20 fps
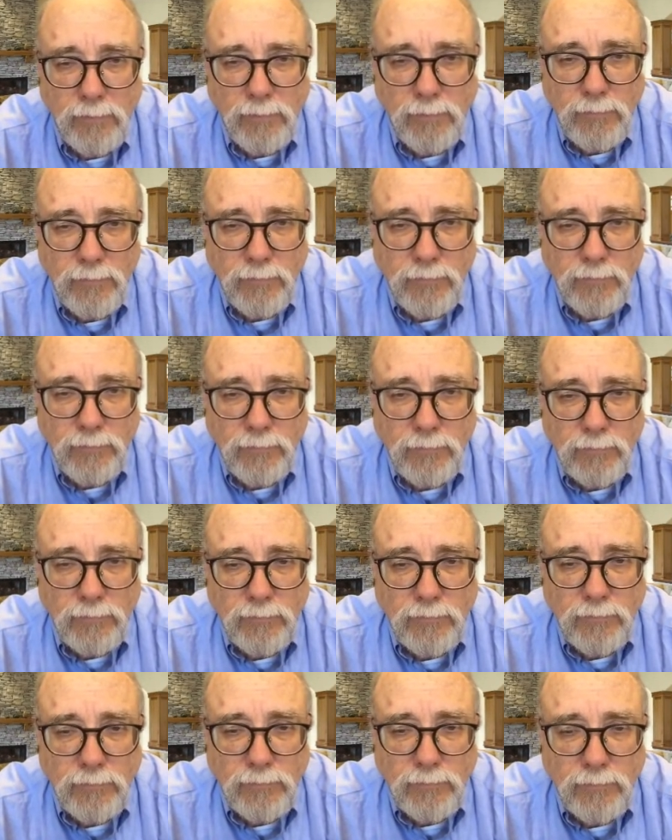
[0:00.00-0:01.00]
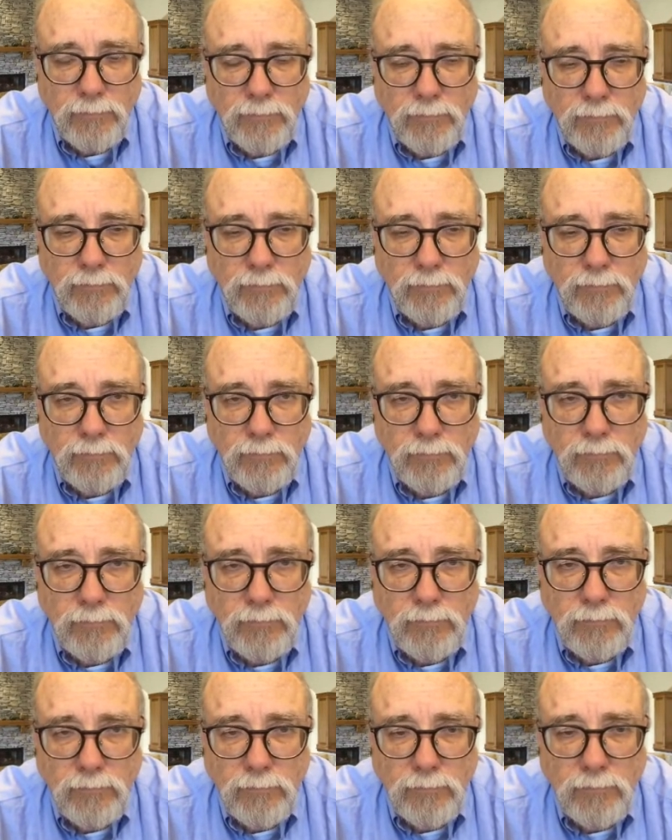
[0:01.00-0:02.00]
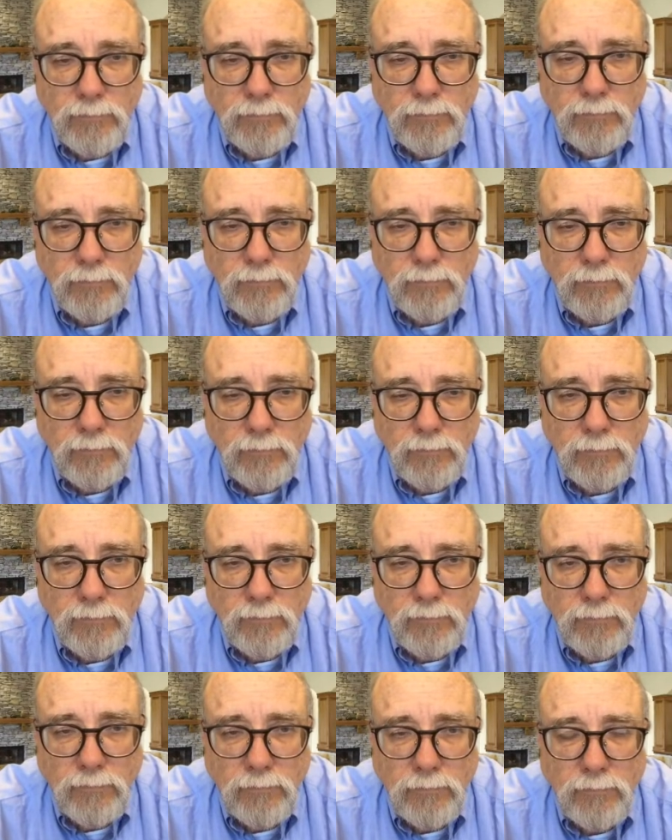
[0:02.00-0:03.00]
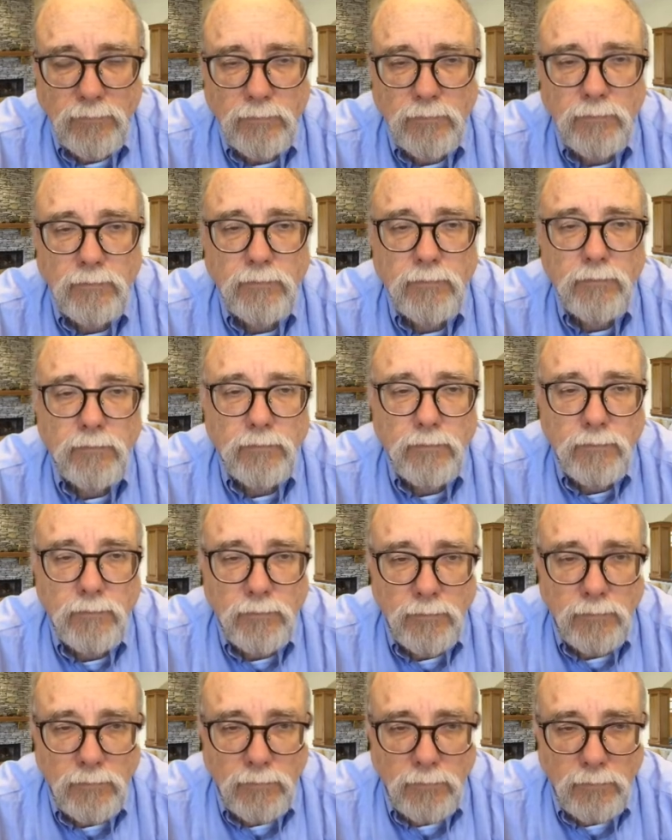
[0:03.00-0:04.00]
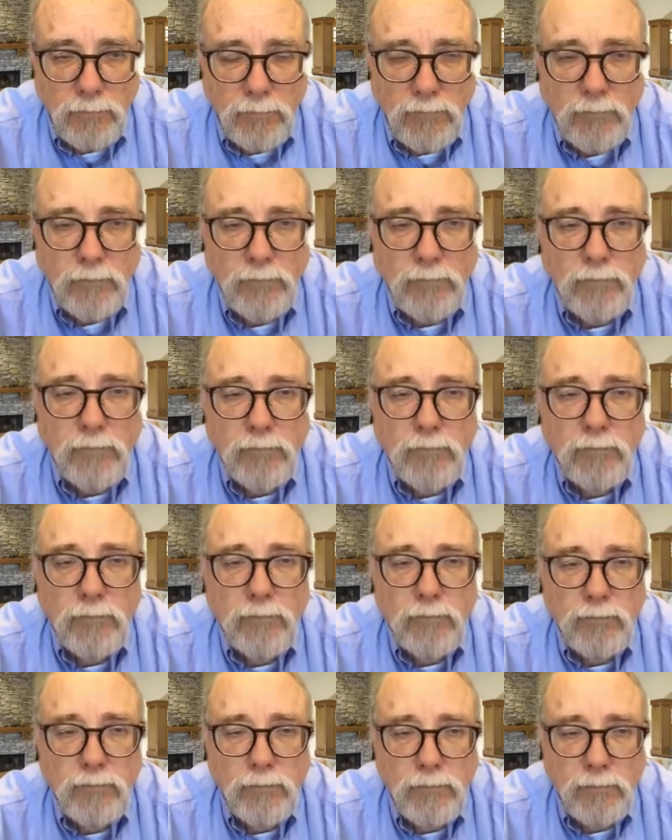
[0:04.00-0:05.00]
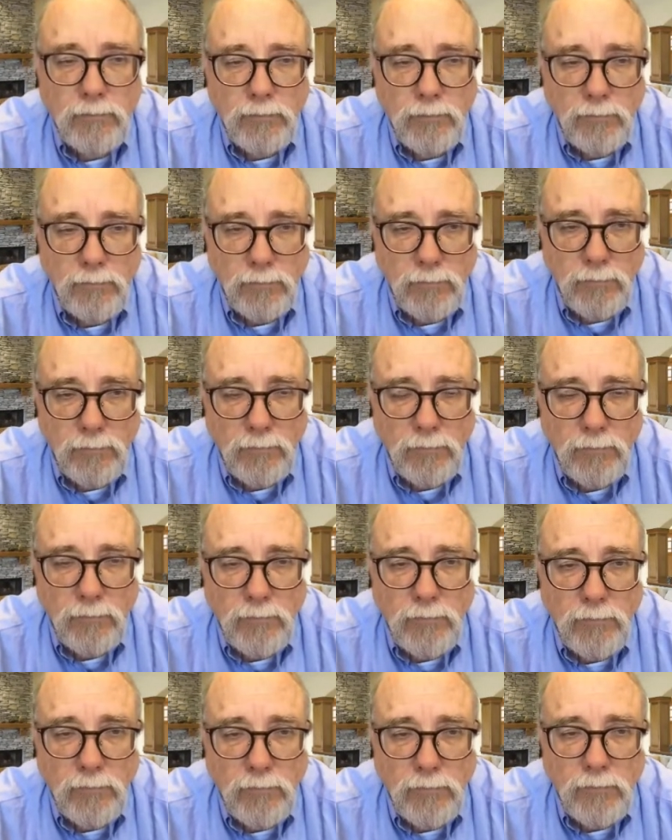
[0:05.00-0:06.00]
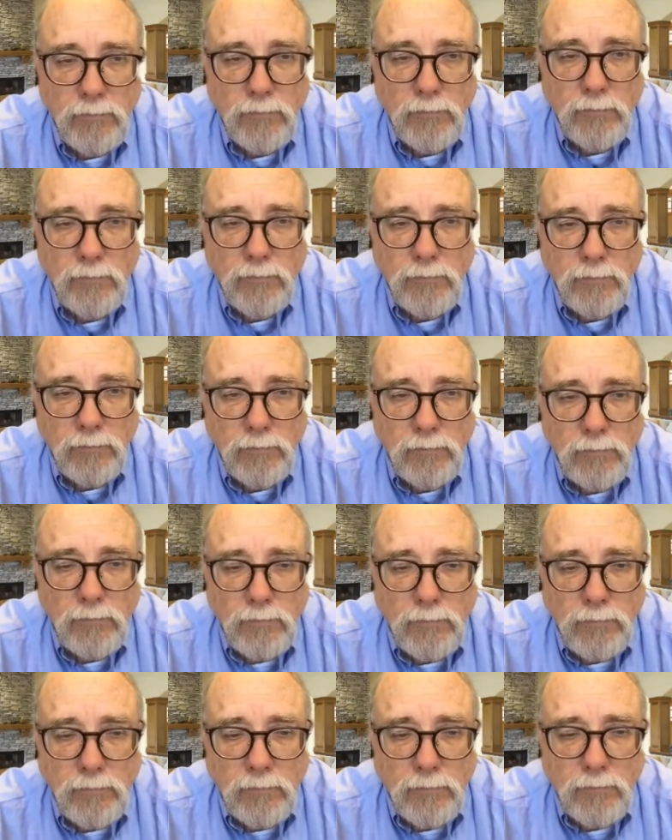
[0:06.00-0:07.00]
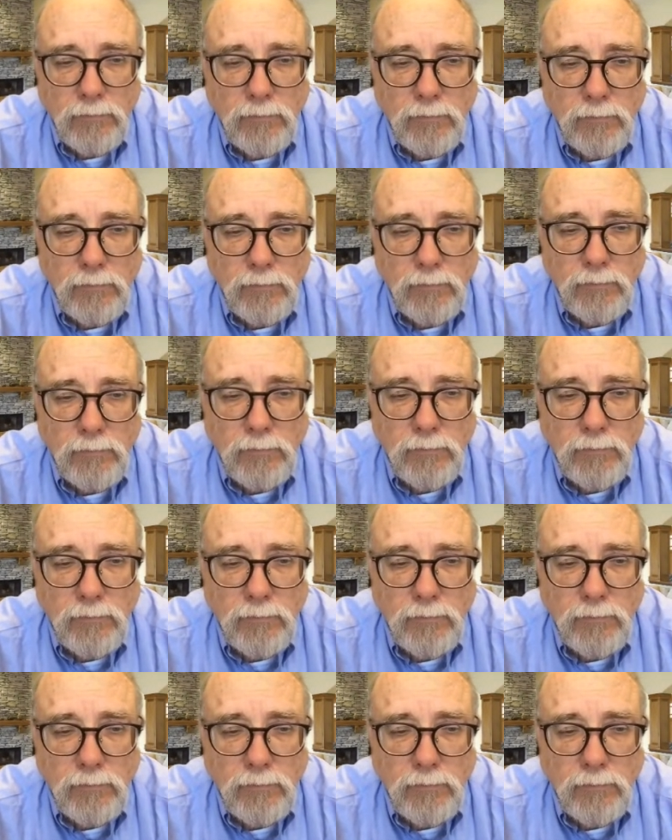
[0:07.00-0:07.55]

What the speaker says: (silent)